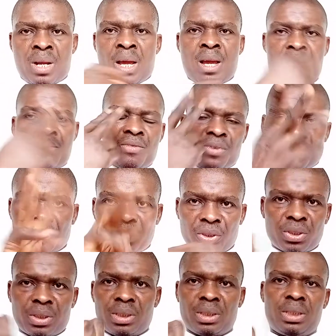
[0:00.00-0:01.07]
comic book
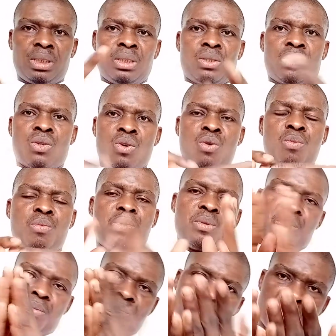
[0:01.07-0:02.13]
fans
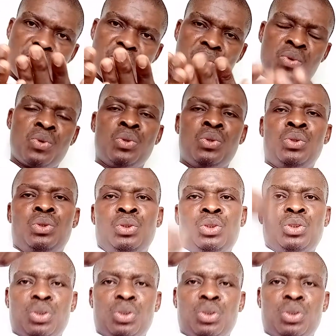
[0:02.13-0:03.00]
jumping up and down,